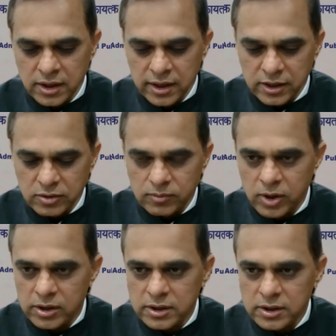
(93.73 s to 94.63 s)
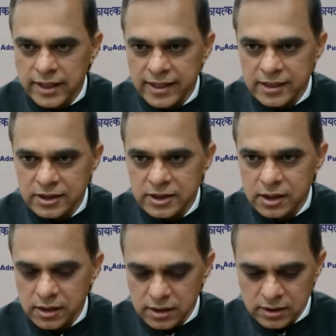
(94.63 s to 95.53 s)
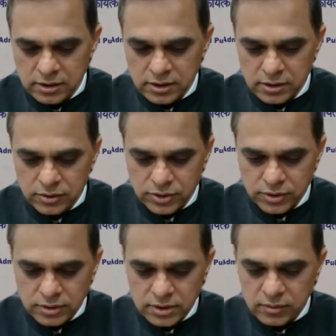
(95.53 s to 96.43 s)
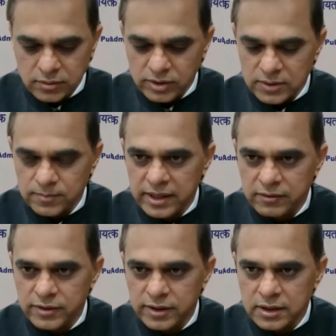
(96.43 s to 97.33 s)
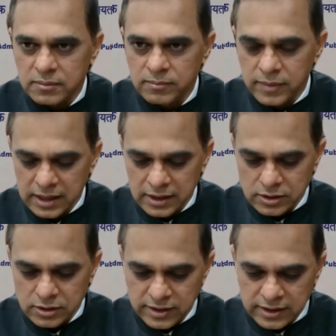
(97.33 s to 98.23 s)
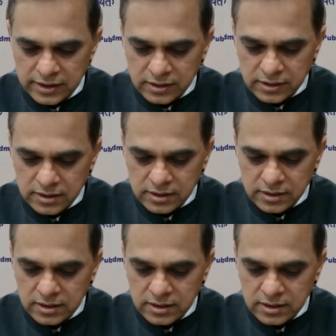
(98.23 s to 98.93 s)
into modern-day digital institutions which benefit millions of Indians.